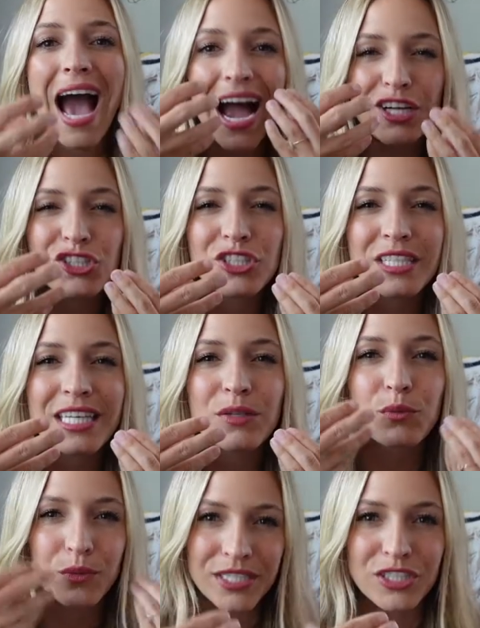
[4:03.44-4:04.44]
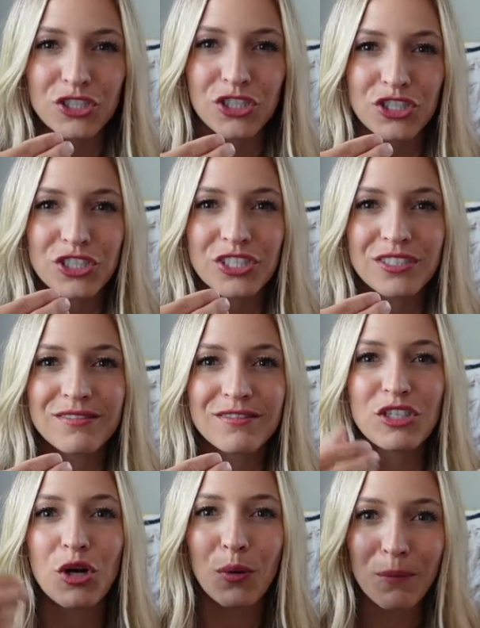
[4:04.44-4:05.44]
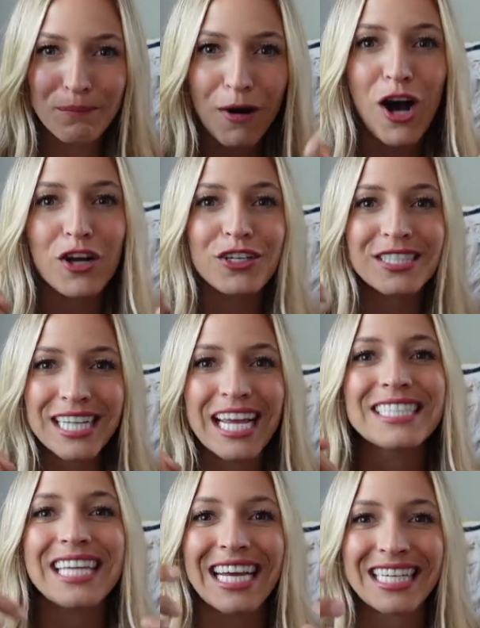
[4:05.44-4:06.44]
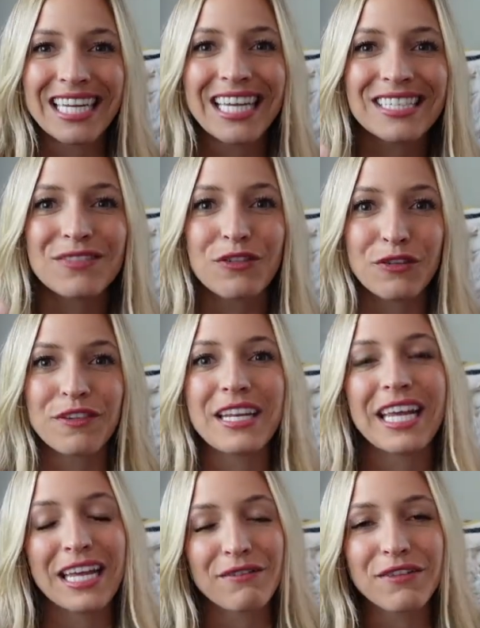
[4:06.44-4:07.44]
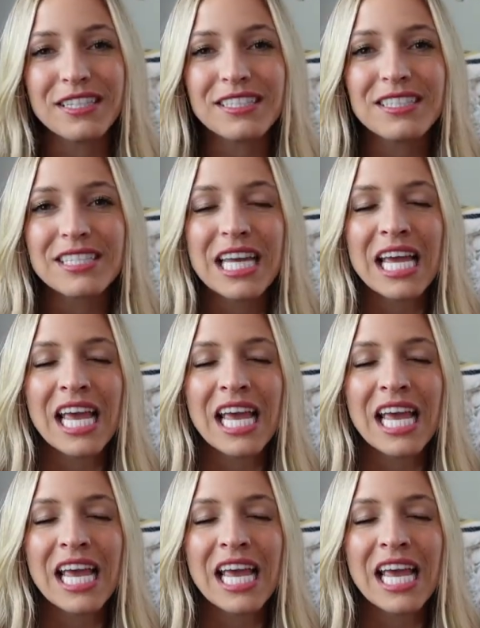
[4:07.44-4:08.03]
actually research you know, modern day techniques for feeding infants.